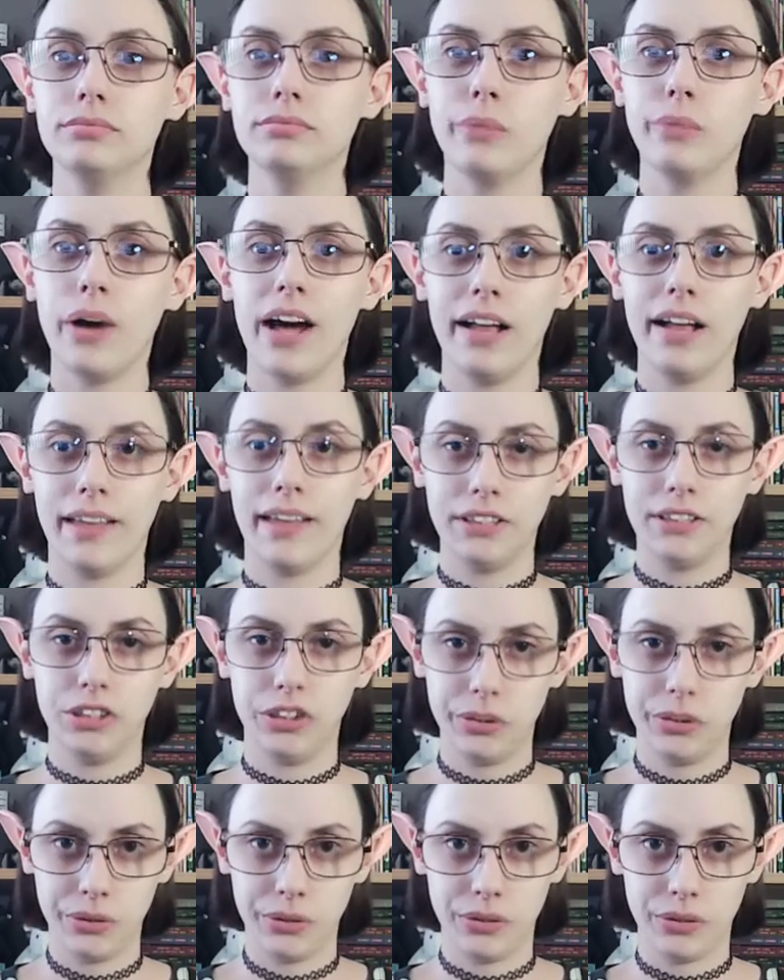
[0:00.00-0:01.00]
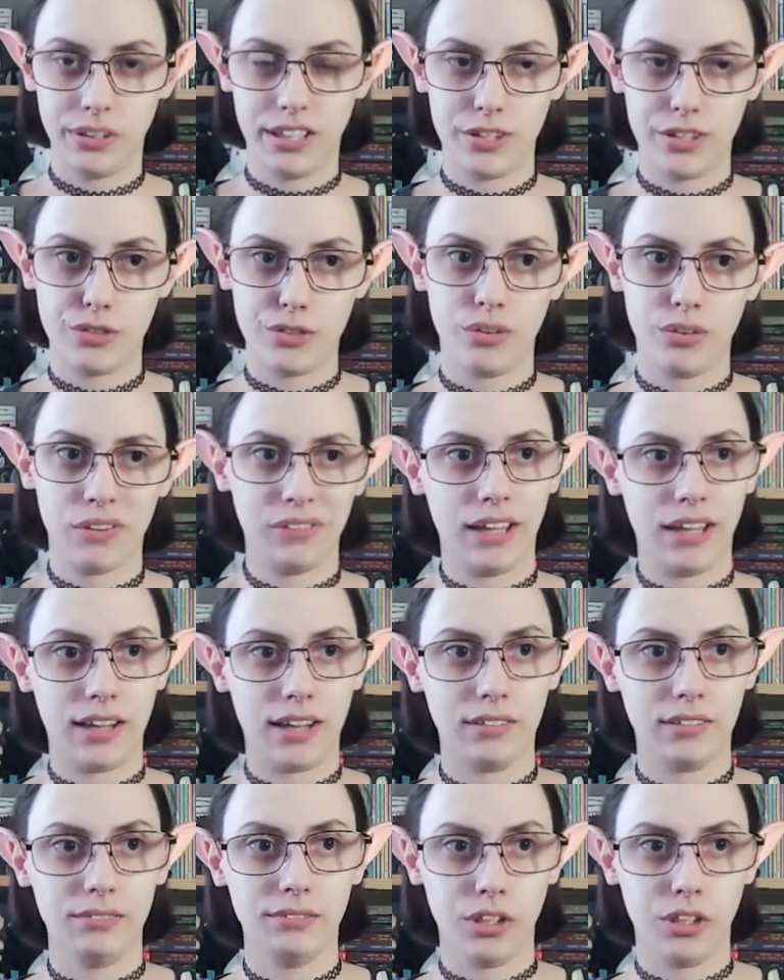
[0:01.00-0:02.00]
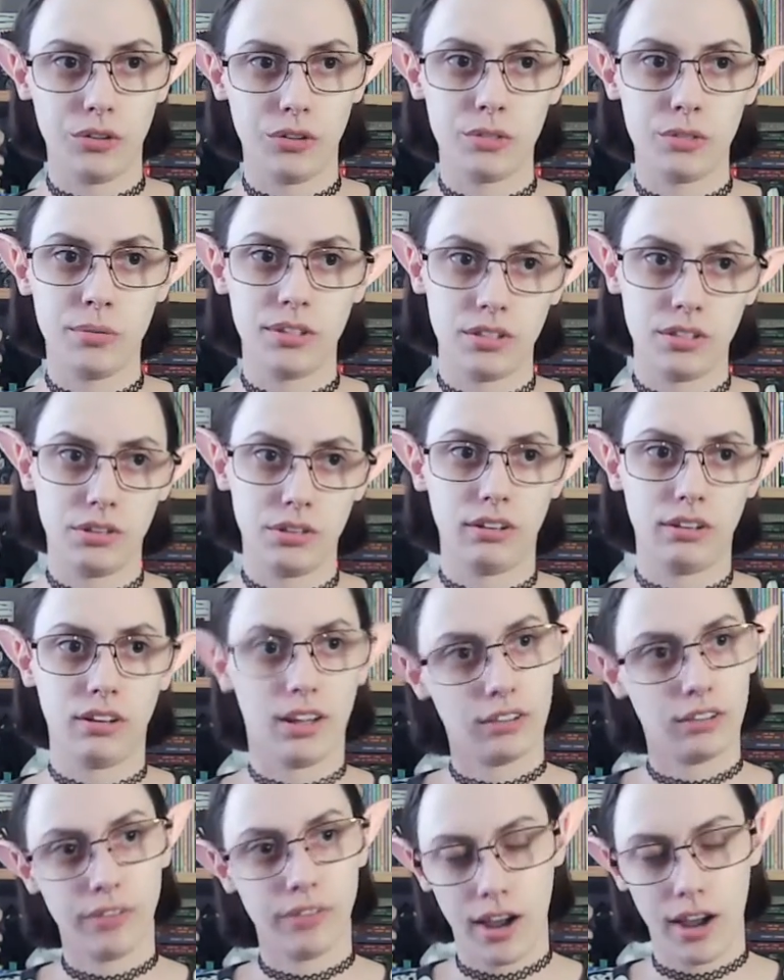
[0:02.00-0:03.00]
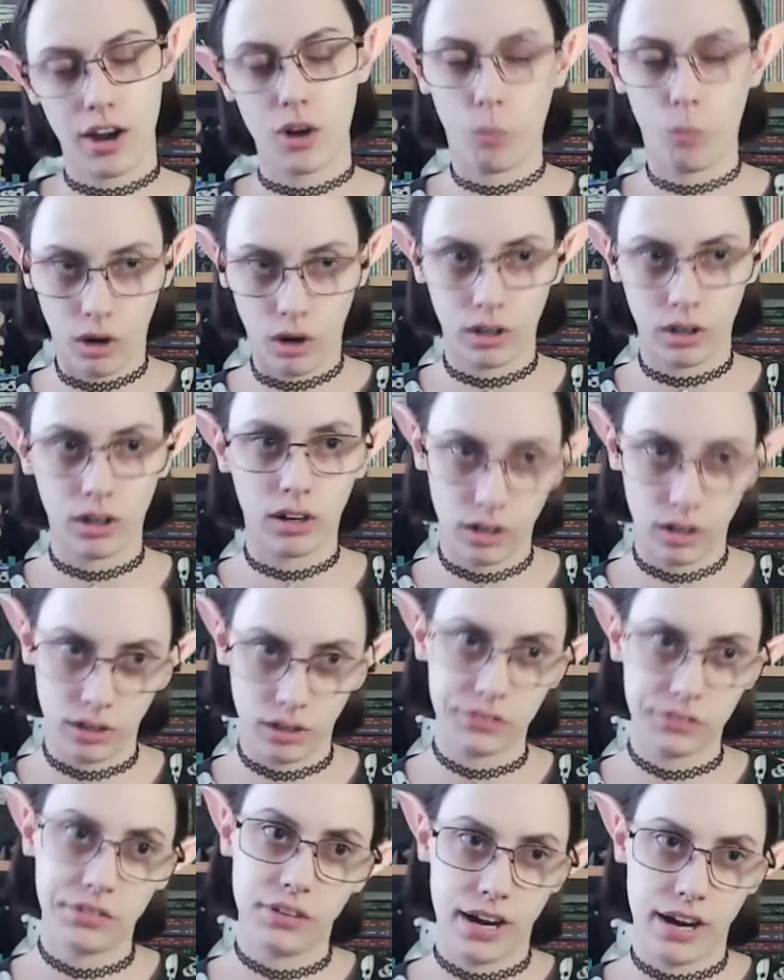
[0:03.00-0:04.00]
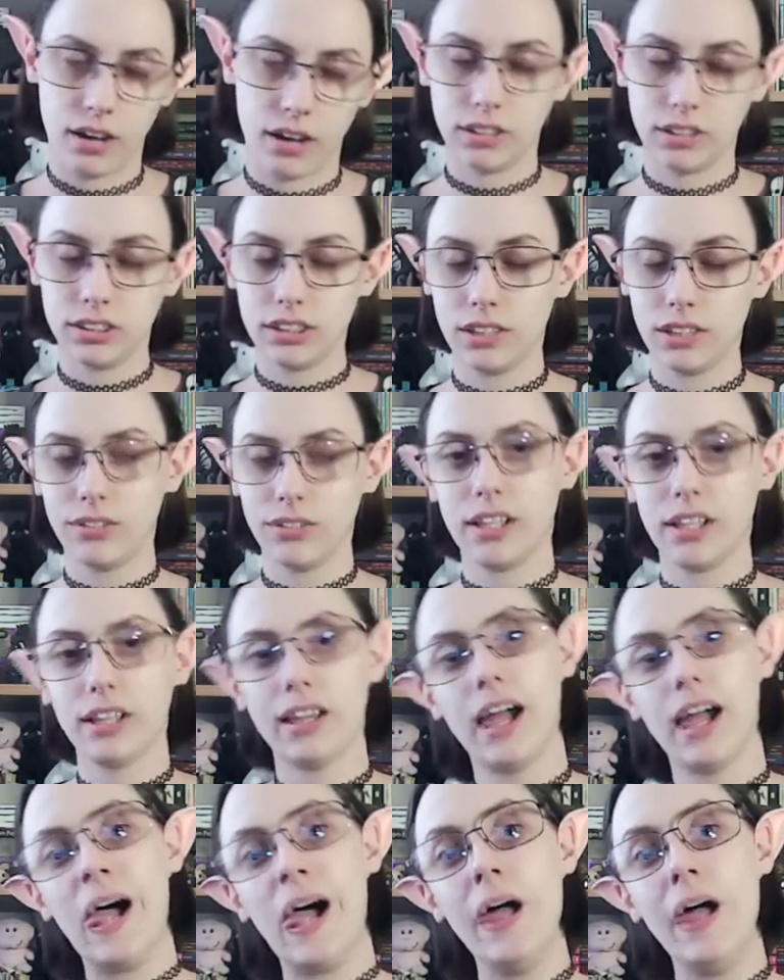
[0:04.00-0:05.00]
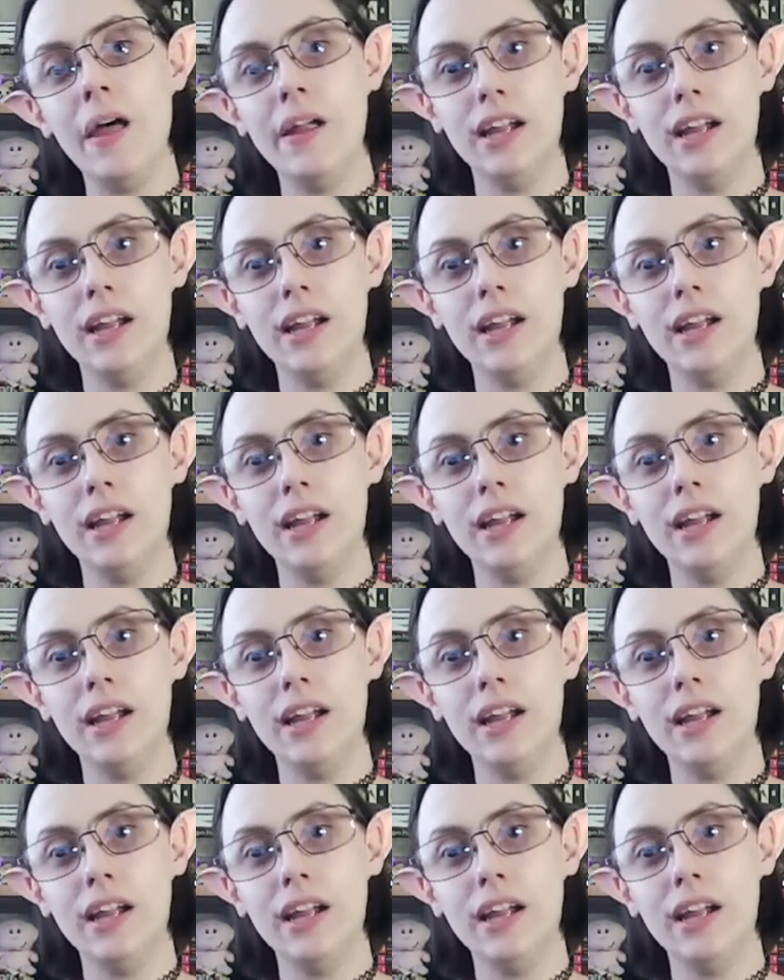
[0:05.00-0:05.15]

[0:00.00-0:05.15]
Well, I do this for like a specific like fire, water, earth, air, and stuff like that.